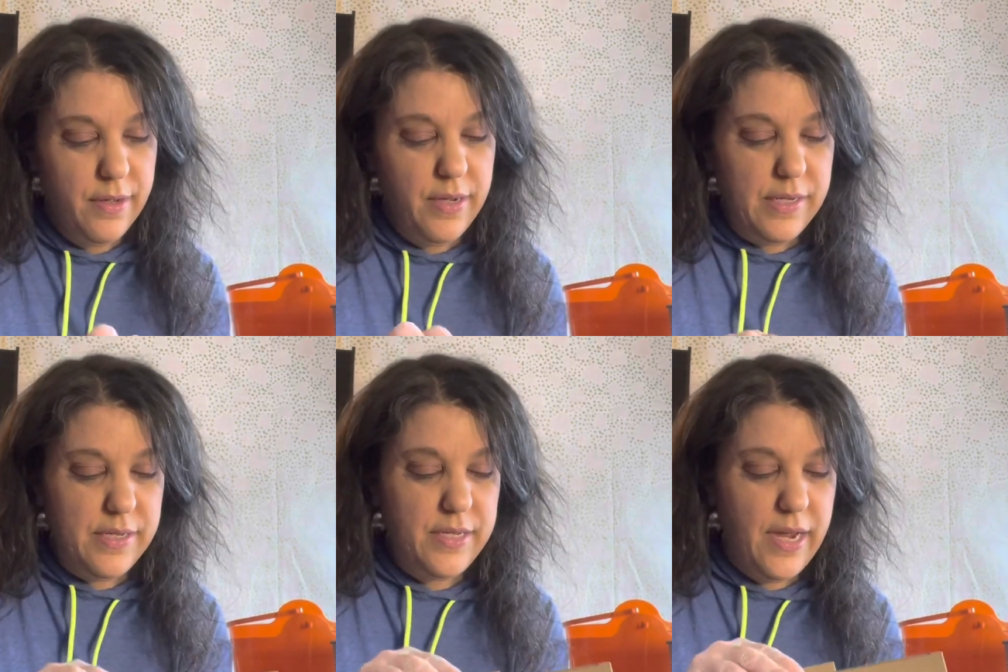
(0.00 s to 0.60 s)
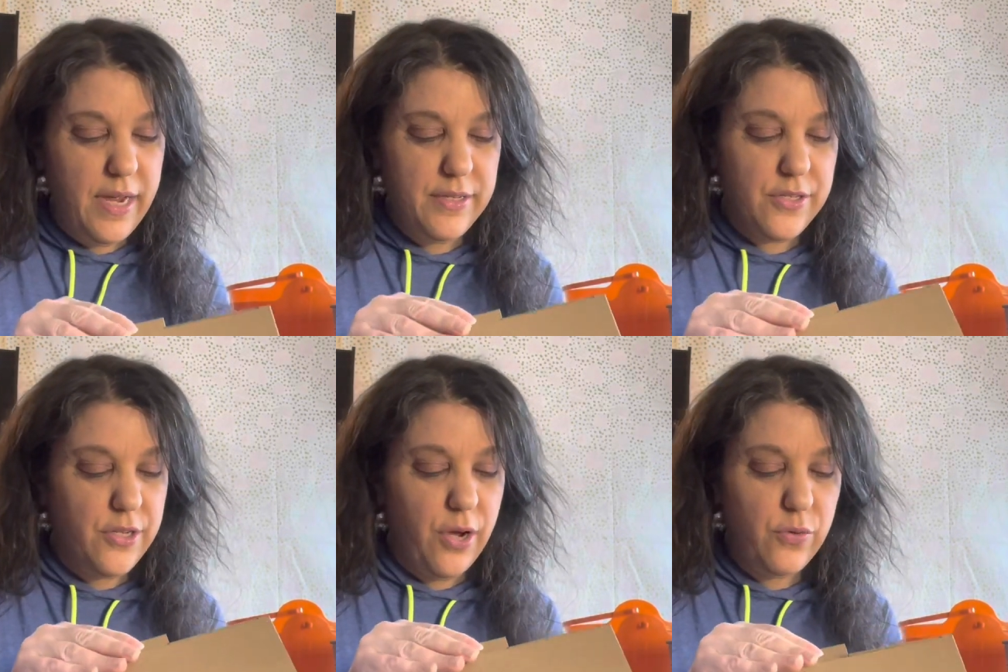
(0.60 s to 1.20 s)
It says
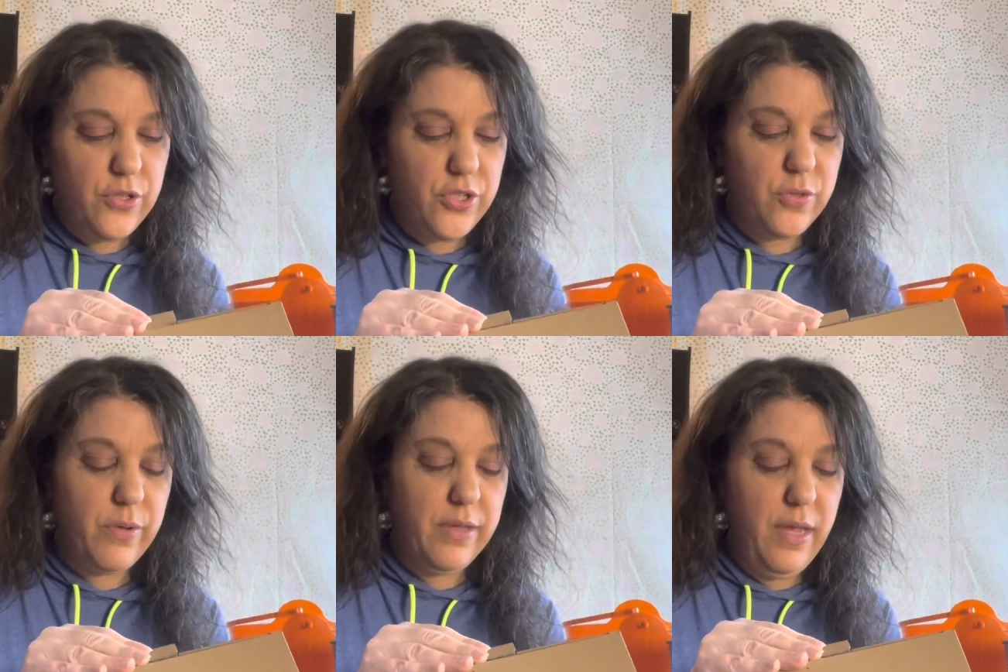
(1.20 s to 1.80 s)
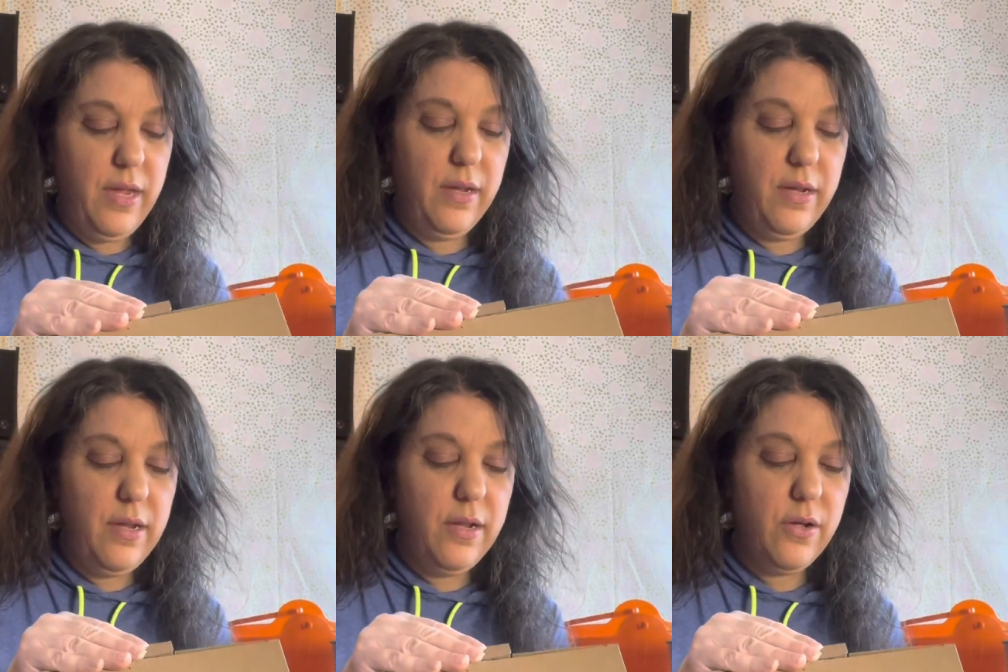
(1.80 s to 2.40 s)
Ghosts with
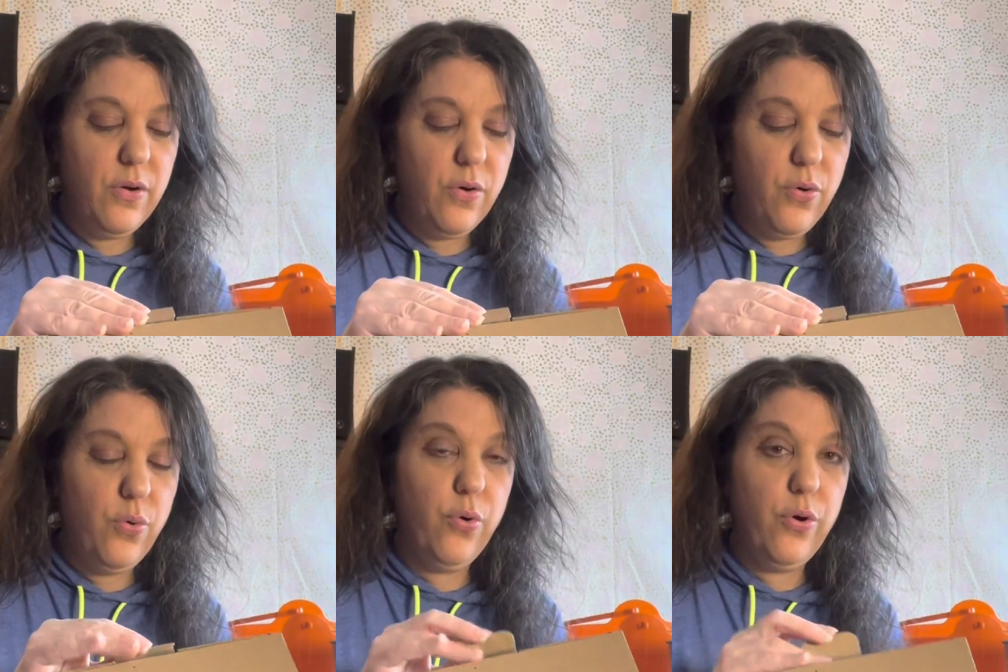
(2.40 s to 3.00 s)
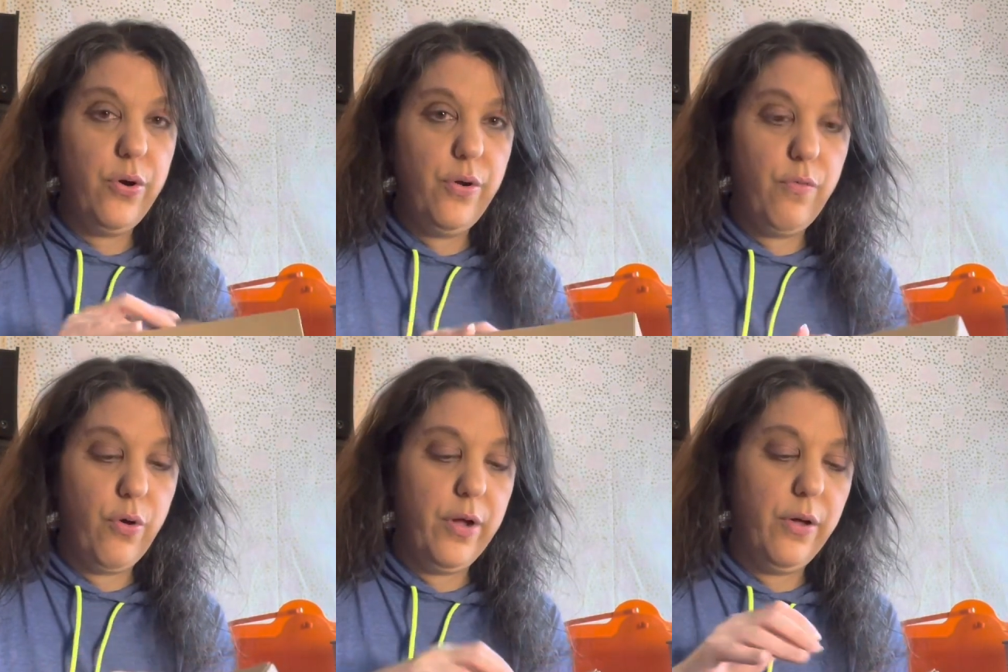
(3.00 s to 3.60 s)
Candy Corn
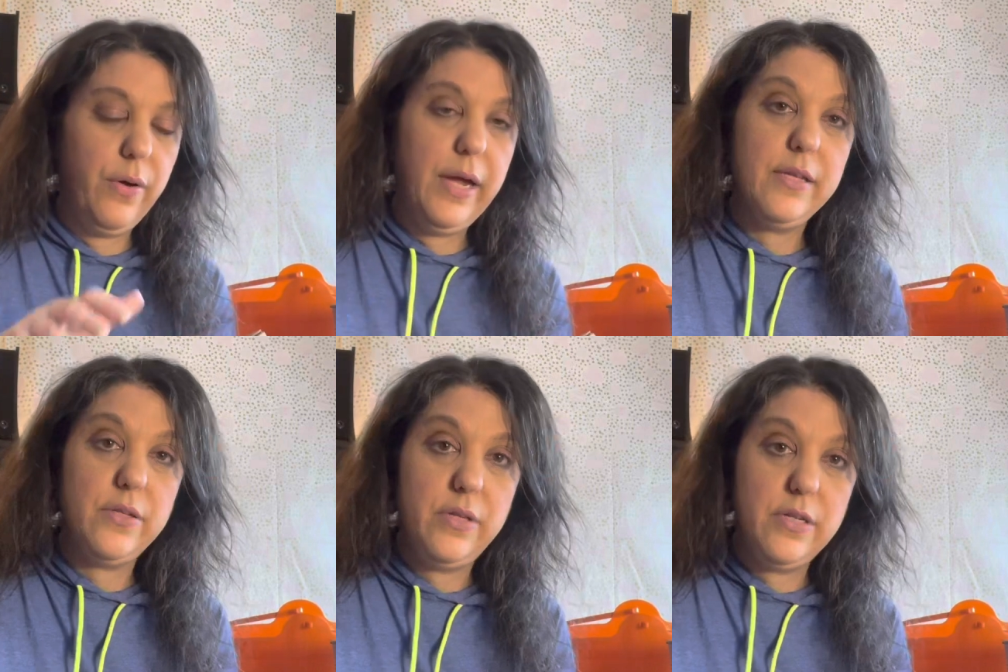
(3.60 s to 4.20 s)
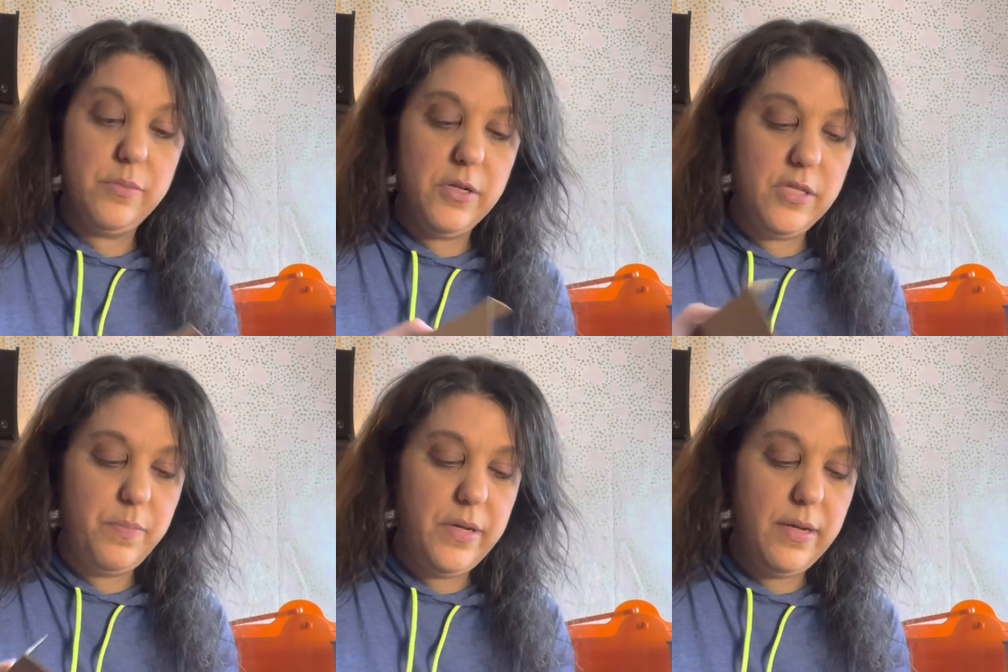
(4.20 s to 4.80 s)
Royal. Okay, so these
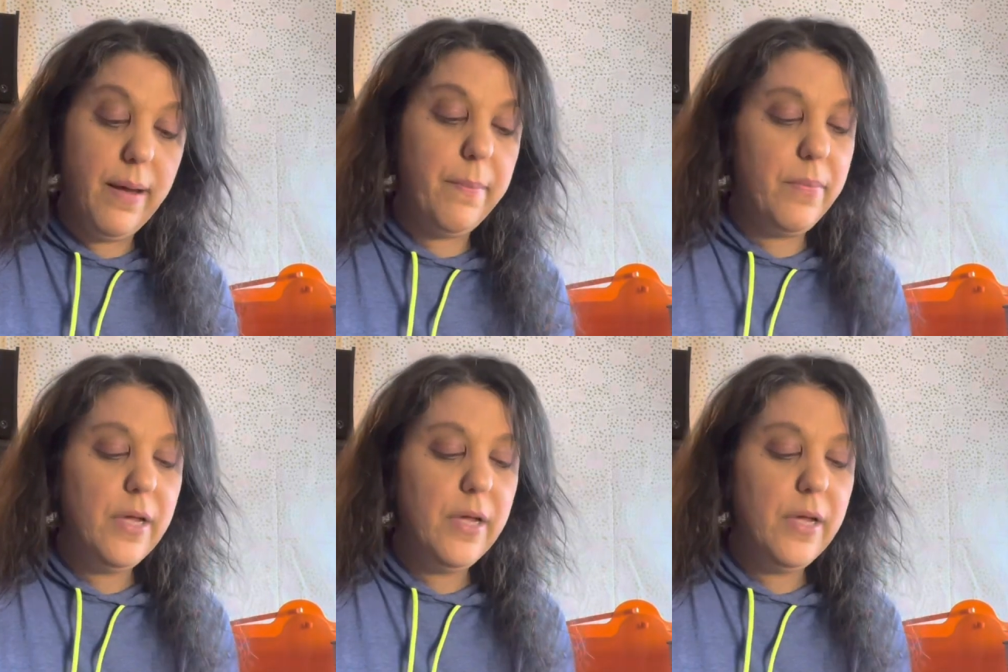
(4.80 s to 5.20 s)
must be, yep.